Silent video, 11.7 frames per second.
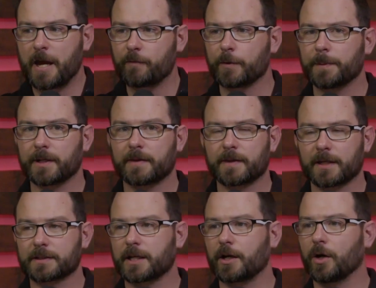everybody
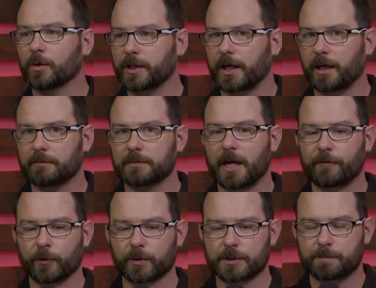thinks that, okay,
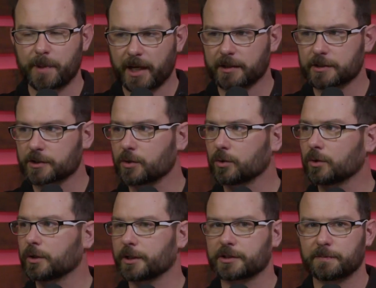everyone's back to
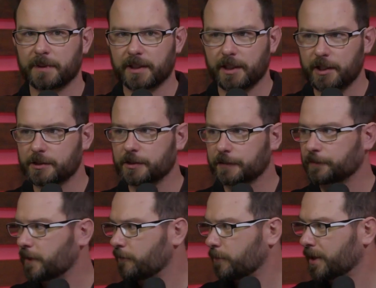school and it should be easier
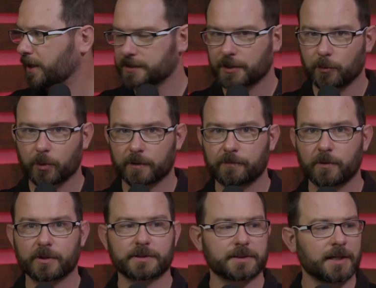for everybody that's in the
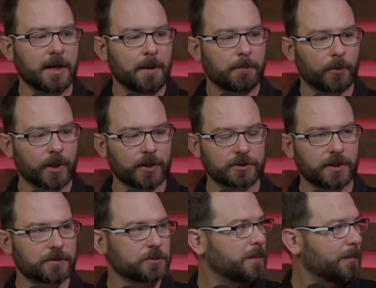workforce. But we also
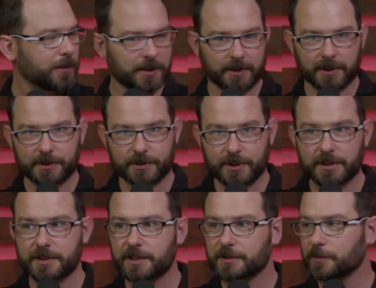have to remember the
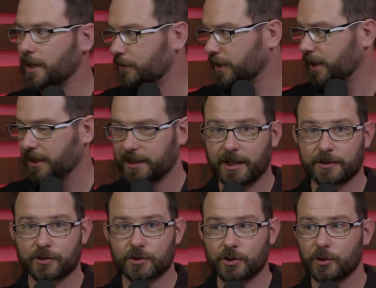logistics around getting
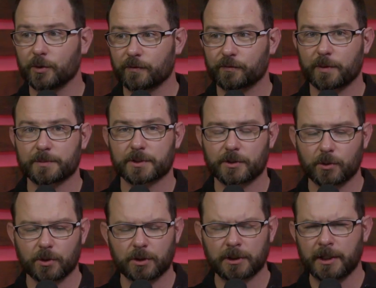kids to and from
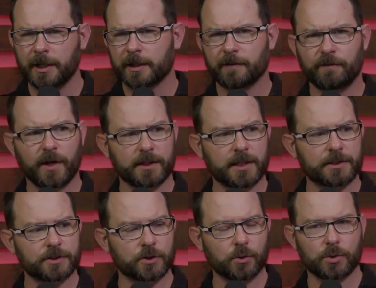school, the fact
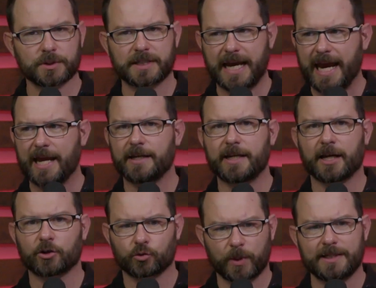that schools end
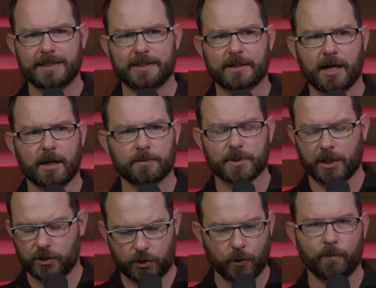at crazy times
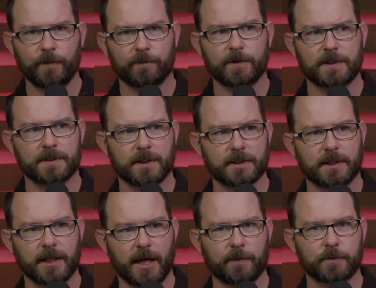like 2:56
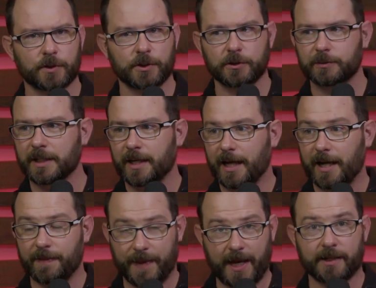in the afternoon,
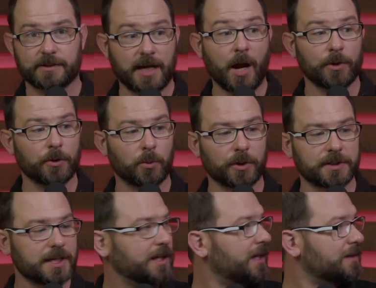and that is not when the
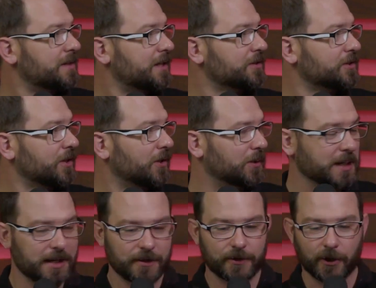workday ends. And so
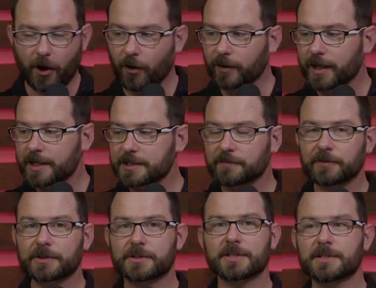there are all kinds of
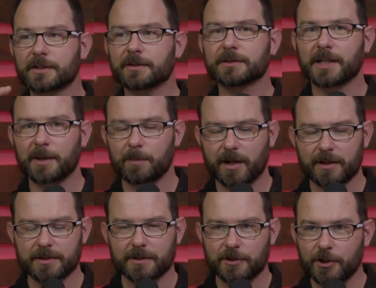logistical
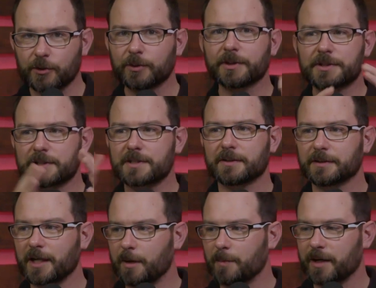nightmares, new logistical
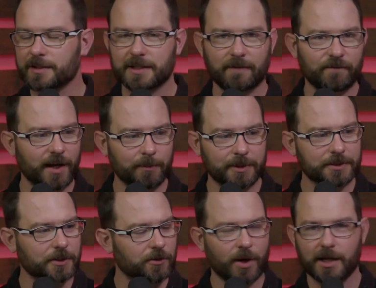nightmares that families
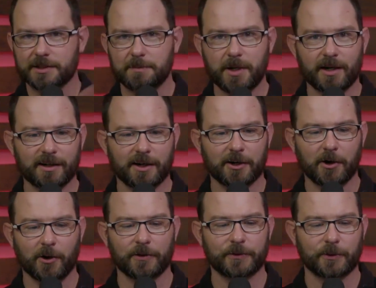across America are
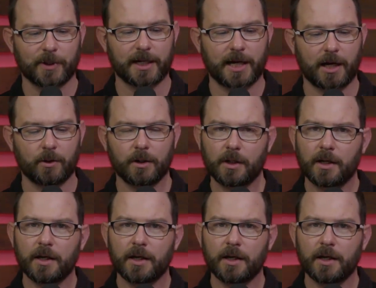going through right now.